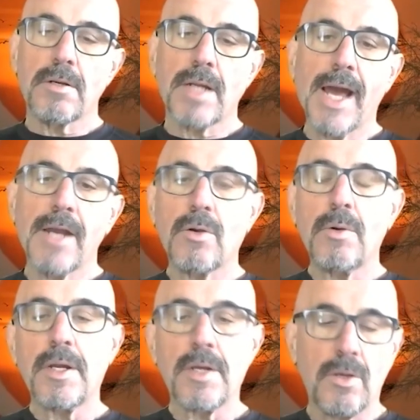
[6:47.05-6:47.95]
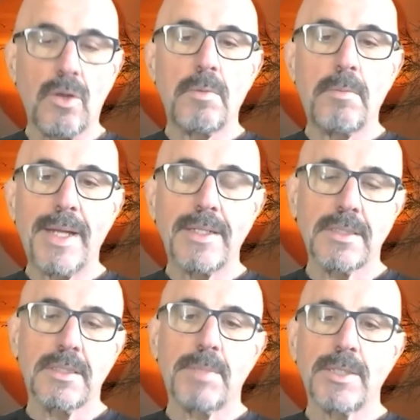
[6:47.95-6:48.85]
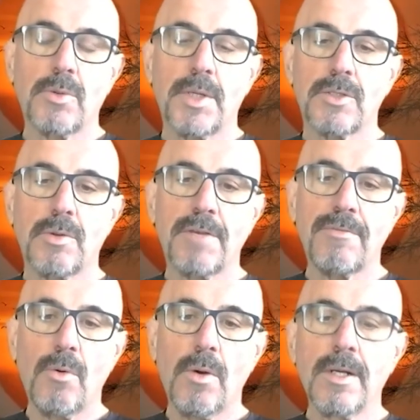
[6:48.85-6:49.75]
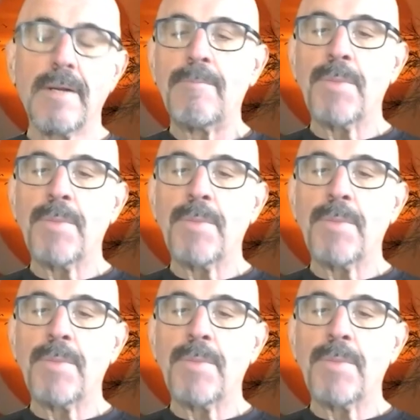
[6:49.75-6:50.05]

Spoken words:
category on a global basis by 2024.